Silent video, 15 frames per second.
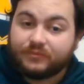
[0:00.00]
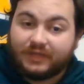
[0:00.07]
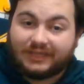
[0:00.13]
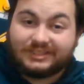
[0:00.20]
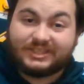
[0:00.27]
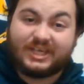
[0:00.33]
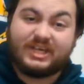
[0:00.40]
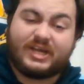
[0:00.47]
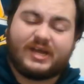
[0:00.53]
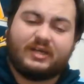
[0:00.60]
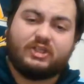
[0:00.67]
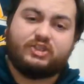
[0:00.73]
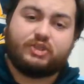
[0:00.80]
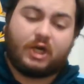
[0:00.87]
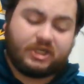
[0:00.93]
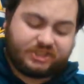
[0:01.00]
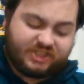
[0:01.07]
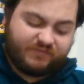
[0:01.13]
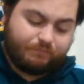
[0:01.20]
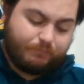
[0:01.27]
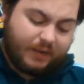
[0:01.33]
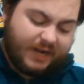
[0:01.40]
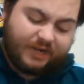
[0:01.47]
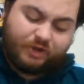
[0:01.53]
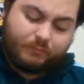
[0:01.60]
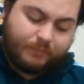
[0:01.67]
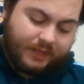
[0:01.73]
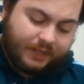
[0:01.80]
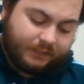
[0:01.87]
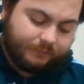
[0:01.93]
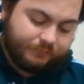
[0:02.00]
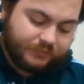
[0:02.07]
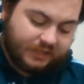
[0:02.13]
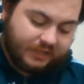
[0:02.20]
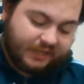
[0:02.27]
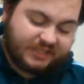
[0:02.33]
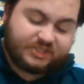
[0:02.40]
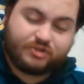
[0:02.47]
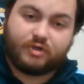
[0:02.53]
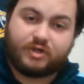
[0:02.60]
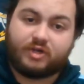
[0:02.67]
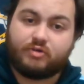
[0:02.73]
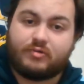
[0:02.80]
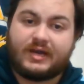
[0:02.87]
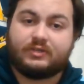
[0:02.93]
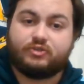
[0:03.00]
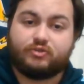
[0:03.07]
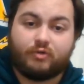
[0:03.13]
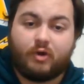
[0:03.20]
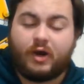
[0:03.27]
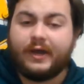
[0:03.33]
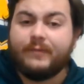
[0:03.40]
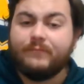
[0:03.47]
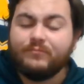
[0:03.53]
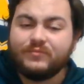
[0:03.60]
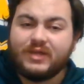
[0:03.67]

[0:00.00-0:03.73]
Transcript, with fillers: It's going to go to Joseph Manu, man. He scored a great try.